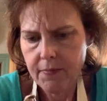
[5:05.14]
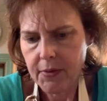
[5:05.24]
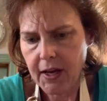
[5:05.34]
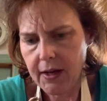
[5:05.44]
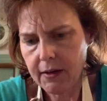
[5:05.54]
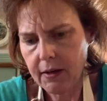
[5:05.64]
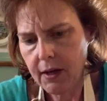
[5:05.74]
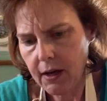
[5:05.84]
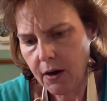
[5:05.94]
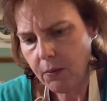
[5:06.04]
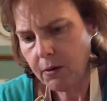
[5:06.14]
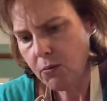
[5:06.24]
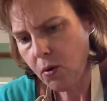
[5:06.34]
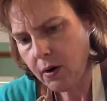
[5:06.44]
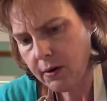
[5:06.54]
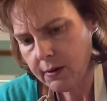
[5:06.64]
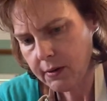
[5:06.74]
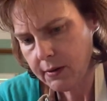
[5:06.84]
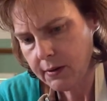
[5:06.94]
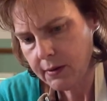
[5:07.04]
And I got one more.
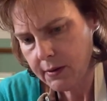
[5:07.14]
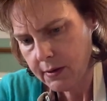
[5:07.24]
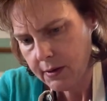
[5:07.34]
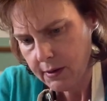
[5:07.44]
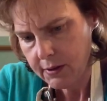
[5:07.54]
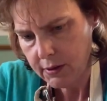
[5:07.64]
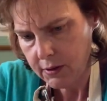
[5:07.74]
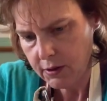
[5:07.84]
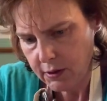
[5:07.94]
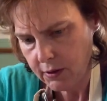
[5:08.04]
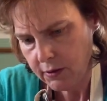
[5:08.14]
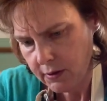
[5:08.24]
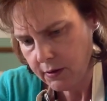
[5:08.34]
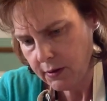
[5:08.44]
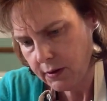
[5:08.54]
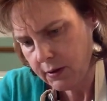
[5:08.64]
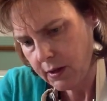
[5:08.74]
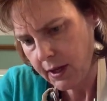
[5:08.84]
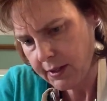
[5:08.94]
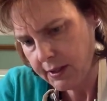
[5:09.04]
So I'll just
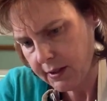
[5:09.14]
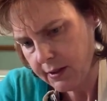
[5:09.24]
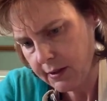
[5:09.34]
slice it